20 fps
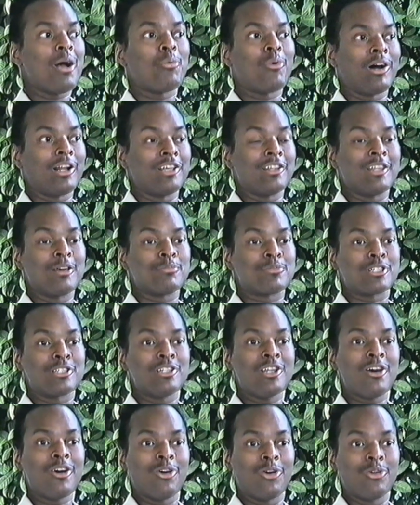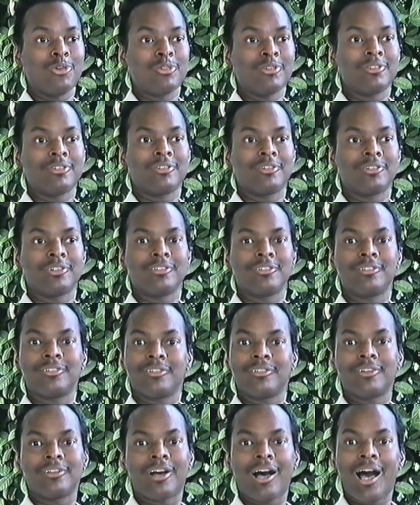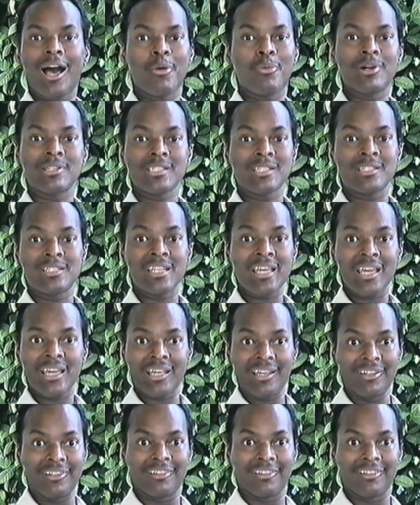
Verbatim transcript: I wanted them to know mm -hmm. I wasn't dead.